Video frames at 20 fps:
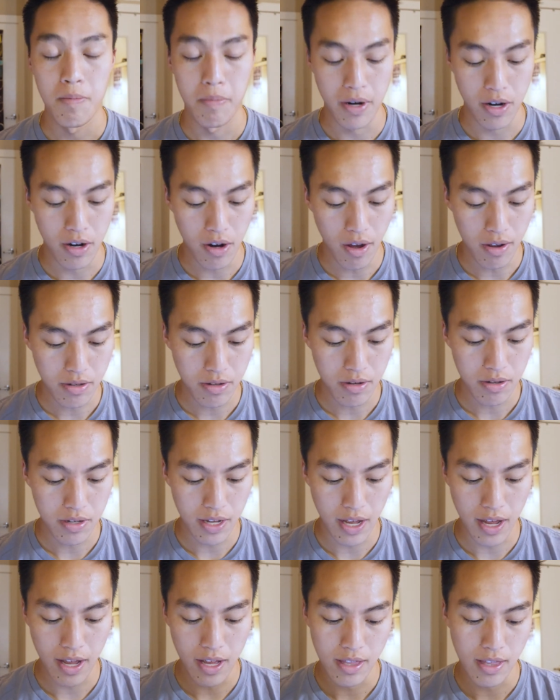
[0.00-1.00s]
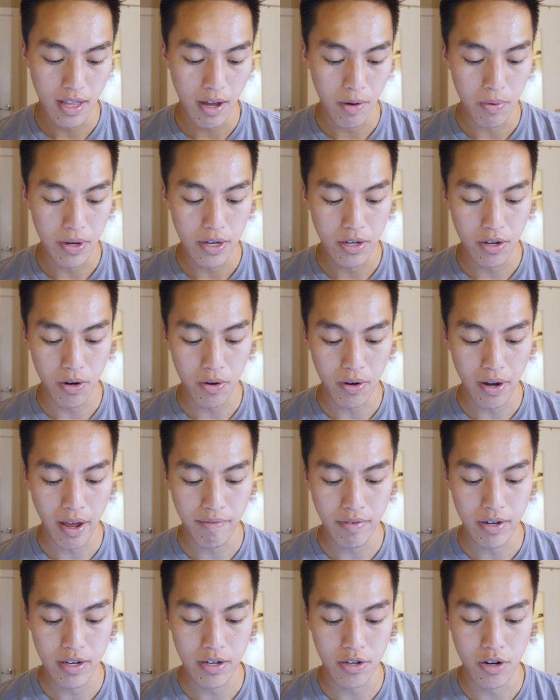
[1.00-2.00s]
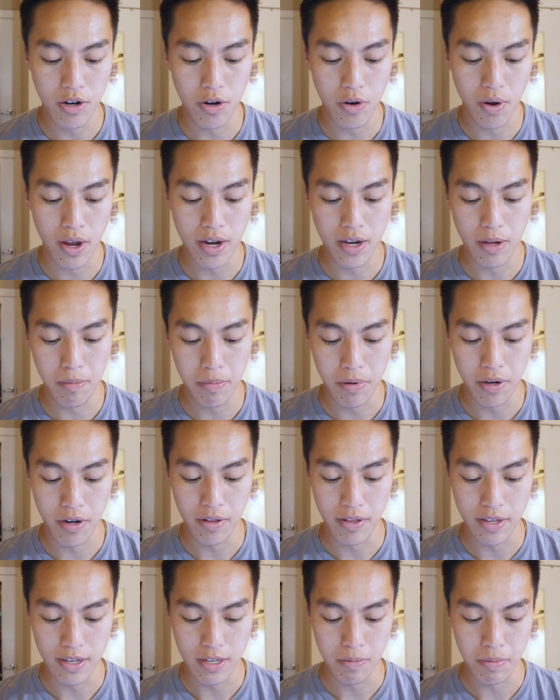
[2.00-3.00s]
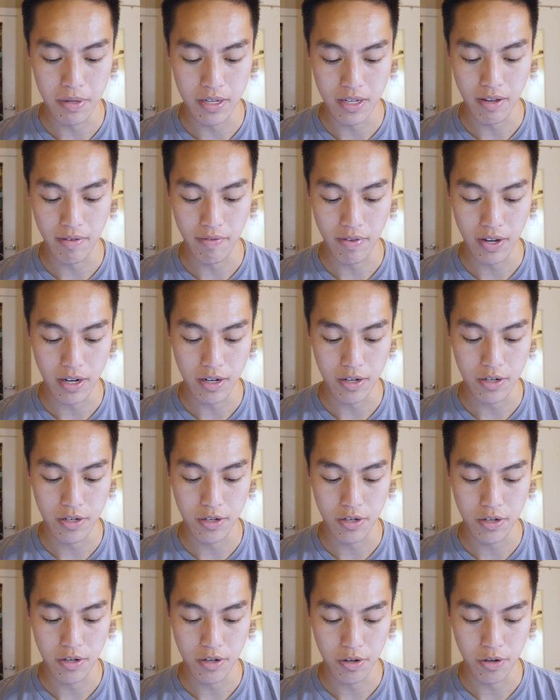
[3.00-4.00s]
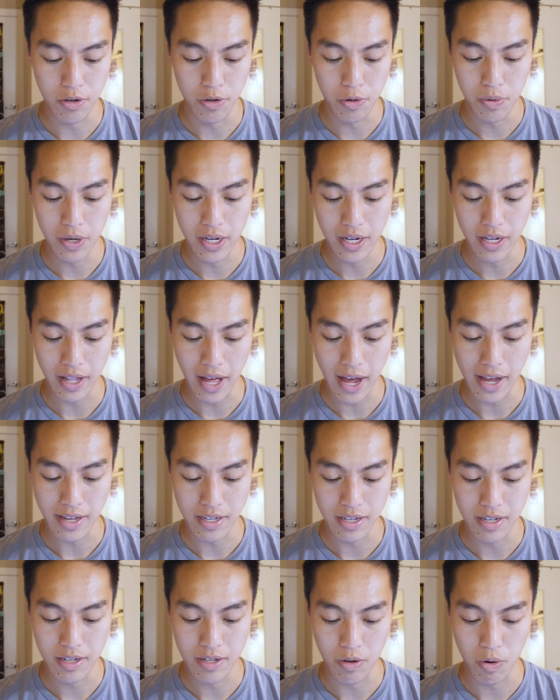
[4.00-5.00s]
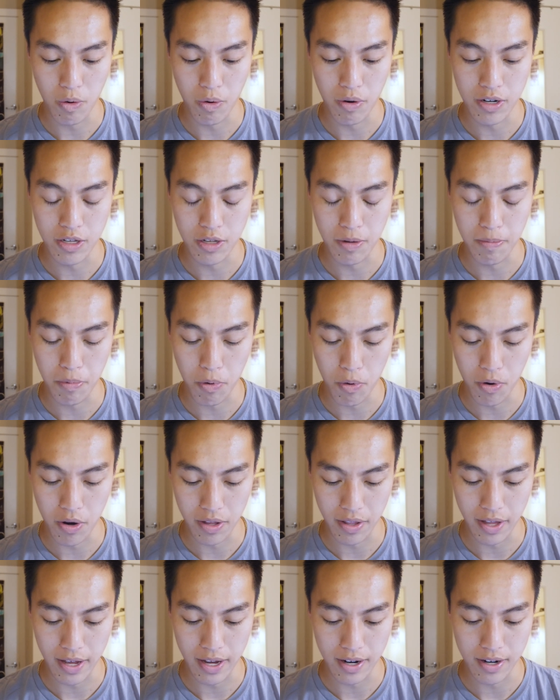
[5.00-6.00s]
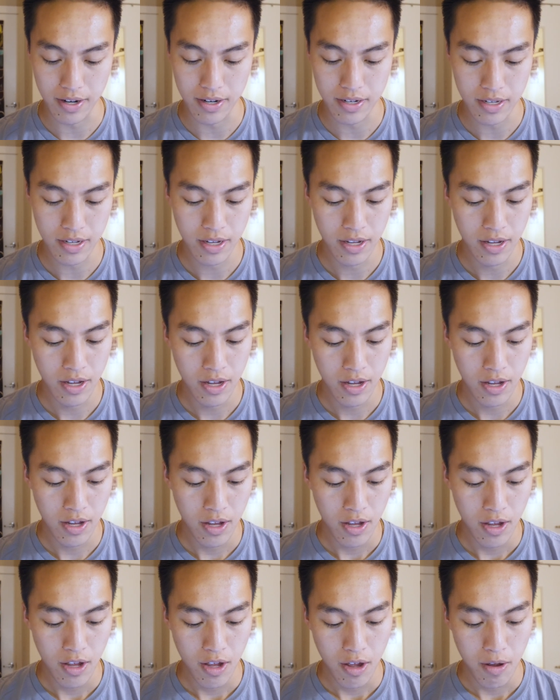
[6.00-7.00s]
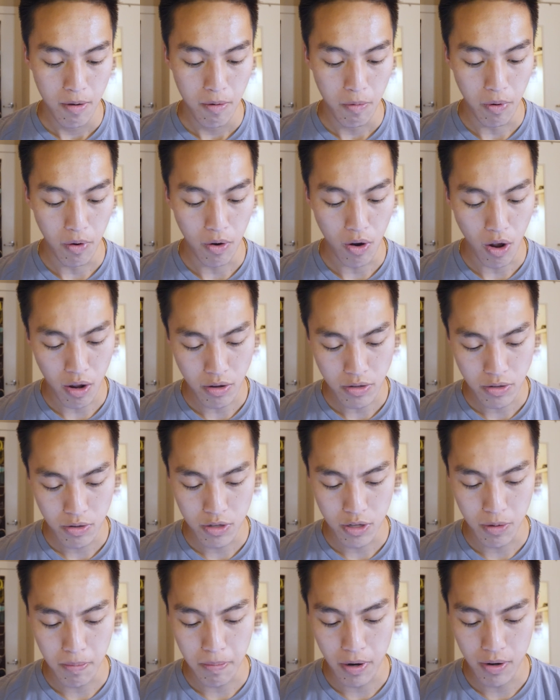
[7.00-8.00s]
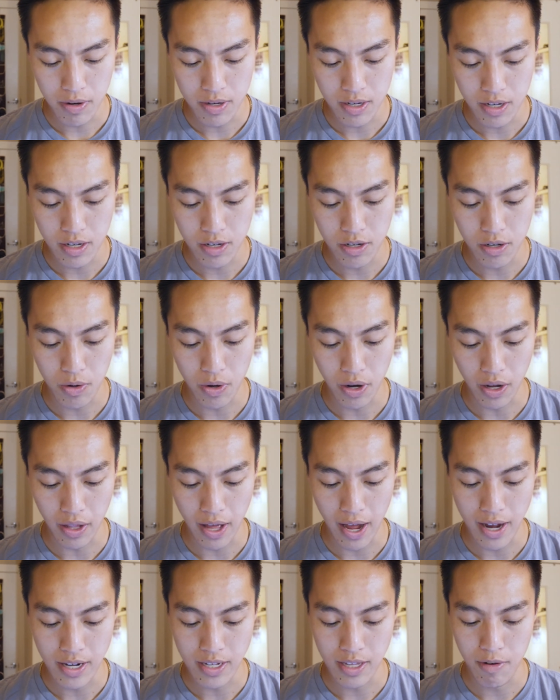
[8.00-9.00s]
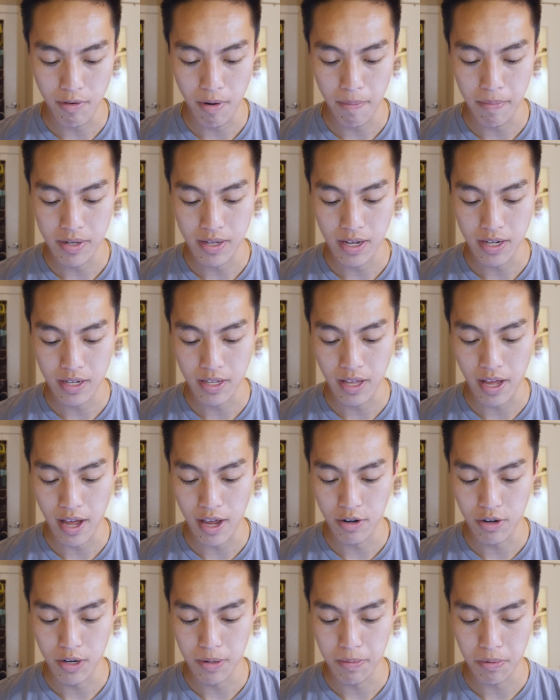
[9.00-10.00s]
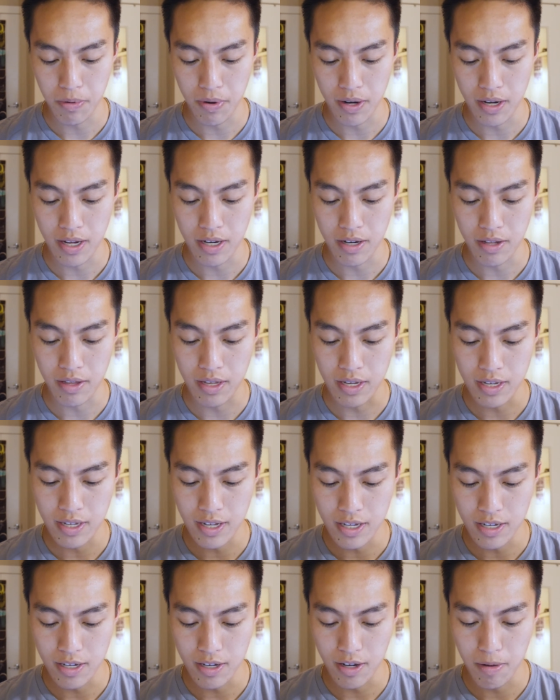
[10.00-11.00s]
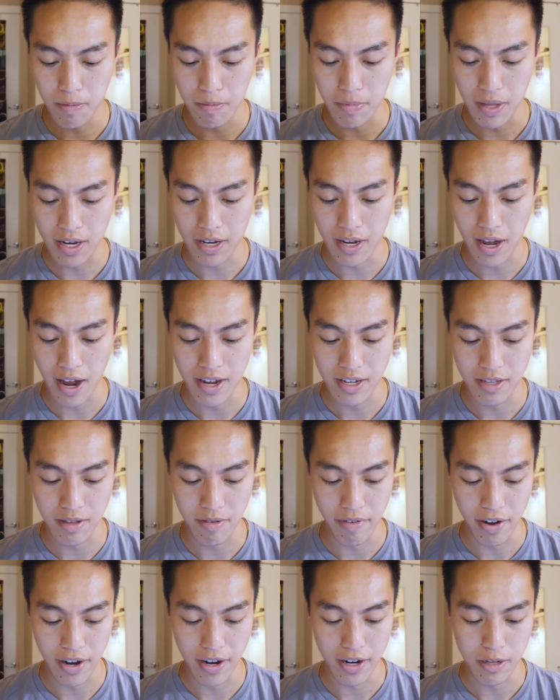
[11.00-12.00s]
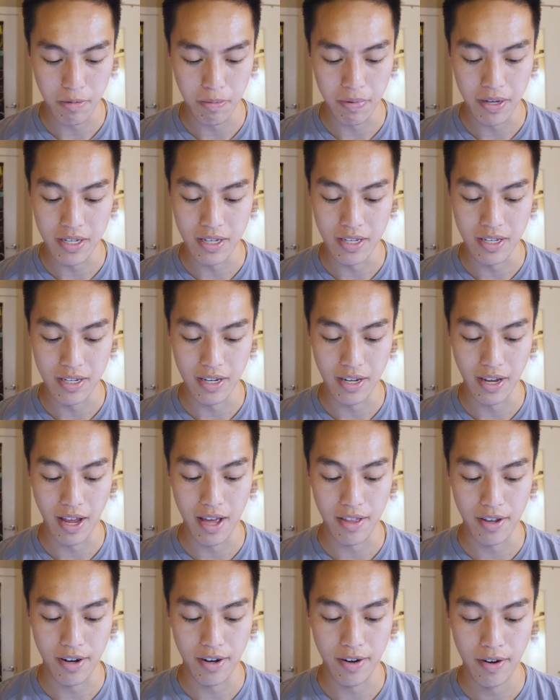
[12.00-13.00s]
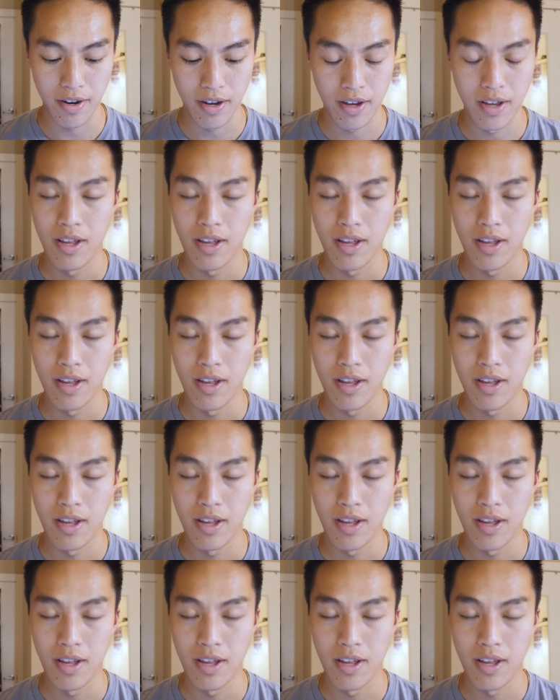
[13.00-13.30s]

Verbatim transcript: but it also said that we don't have to show any purely specific GUI classes or support layers. We are also supposed to show a class that represents the entry point into the system that ties the various pieces together.